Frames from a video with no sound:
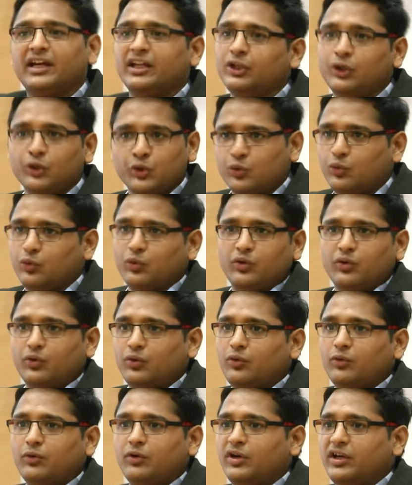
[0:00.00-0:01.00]
a new
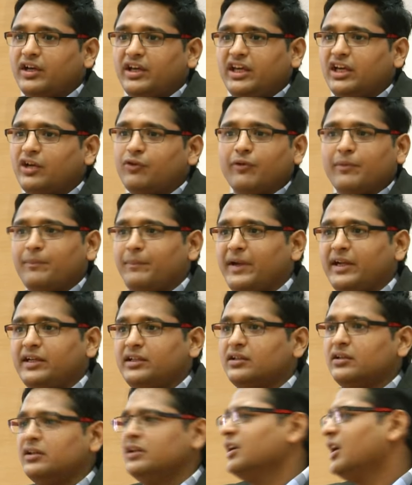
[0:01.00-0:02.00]

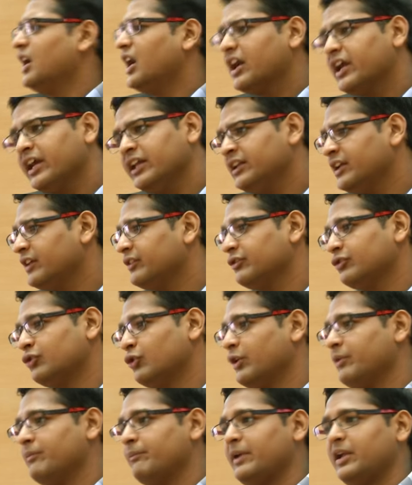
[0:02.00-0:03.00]
equipment again there is
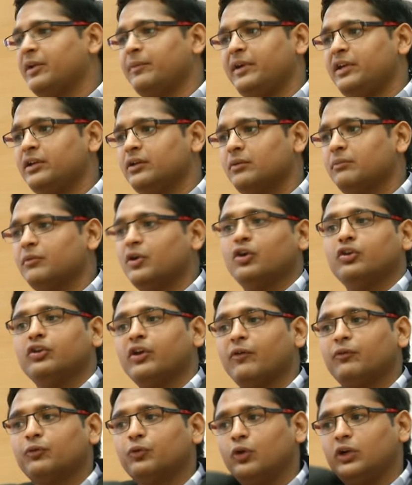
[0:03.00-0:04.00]
no impairment because you
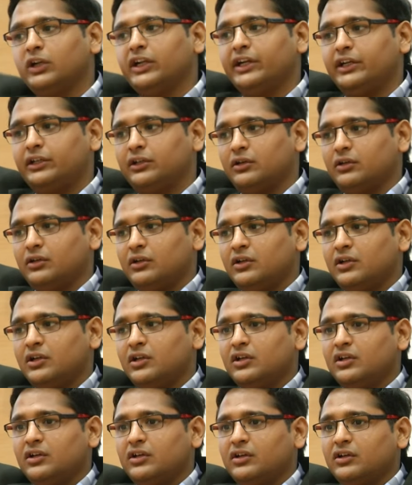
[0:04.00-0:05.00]
have sold it.
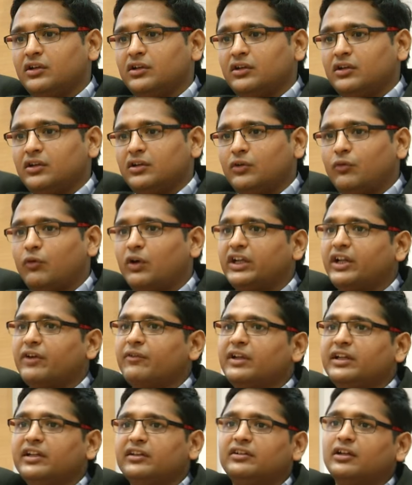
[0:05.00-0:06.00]

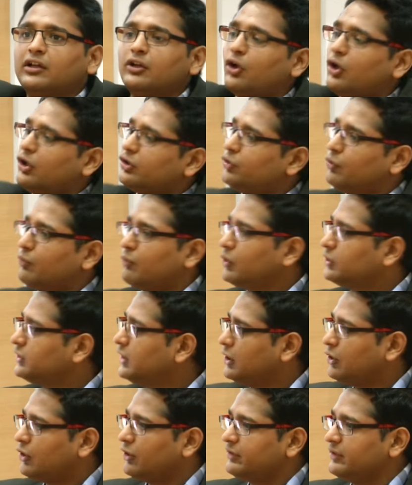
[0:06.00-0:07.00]
Whatever is the loss, you book
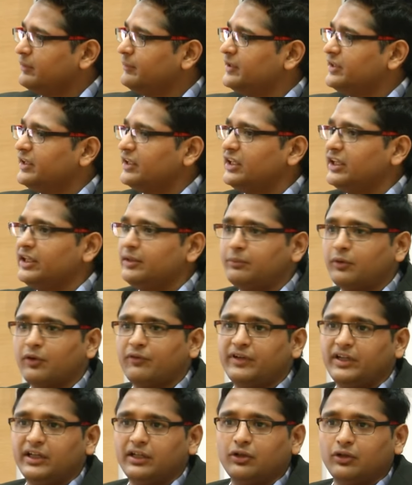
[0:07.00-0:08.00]
the loss immediately in
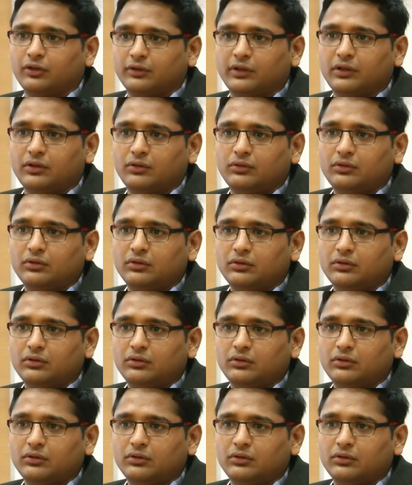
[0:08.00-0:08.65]
profit and loss account.